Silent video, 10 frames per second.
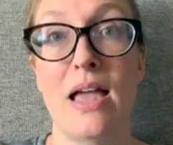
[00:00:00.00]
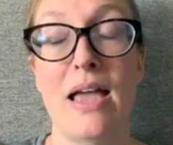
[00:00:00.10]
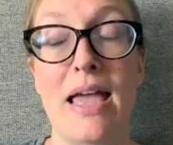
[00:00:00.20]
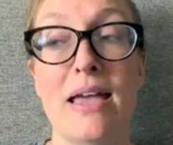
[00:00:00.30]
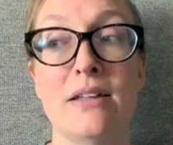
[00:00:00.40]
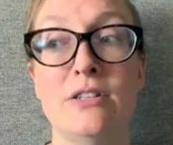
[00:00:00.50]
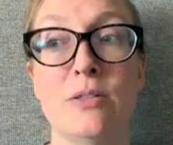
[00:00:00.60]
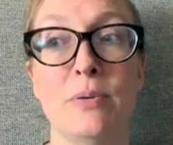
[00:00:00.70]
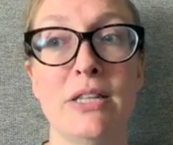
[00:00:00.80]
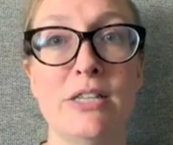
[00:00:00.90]
And the
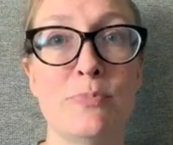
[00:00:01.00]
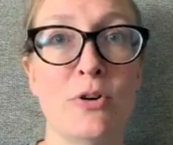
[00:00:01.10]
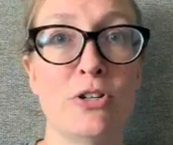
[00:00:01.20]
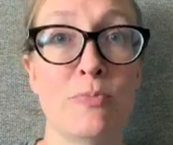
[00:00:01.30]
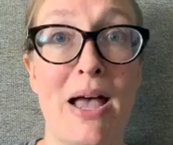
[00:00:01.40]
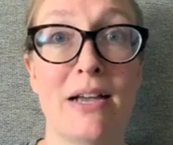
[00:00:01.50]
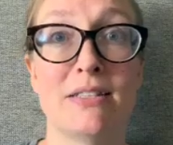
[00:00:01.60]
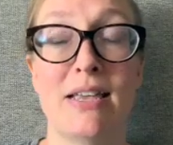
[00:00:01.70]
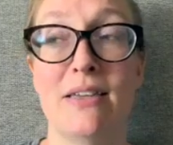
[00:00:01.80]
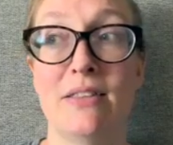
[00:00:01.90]
police pushed back,
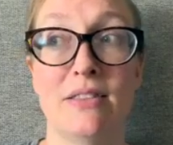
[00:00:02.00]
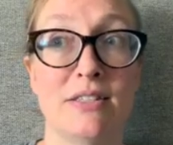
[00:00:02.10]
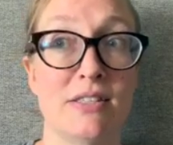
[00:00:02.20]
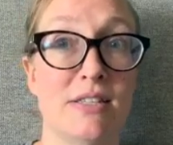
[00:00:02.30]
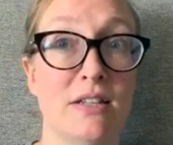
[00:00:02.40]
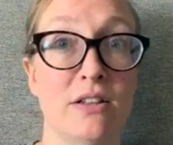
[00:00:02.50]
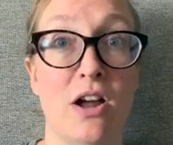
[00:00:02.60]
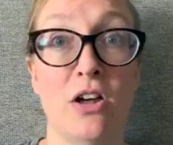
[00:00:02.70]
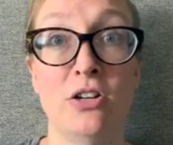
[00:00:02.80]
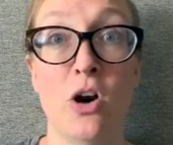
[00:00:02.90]
saying that this is still an
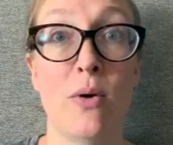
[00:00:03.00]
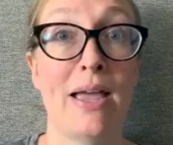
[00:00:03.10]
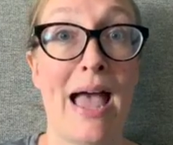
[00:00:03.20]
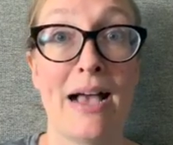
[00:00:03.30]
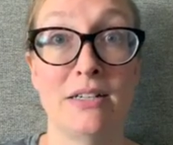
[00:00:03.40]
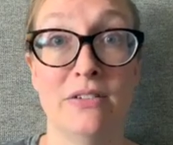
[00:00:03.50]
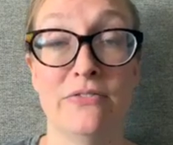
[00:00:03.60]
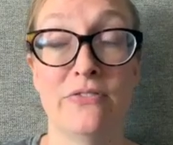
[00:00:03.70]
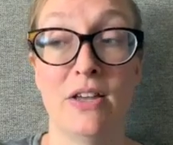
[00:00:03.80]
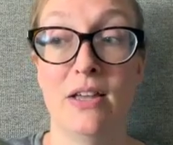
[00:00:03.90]
ongoing, active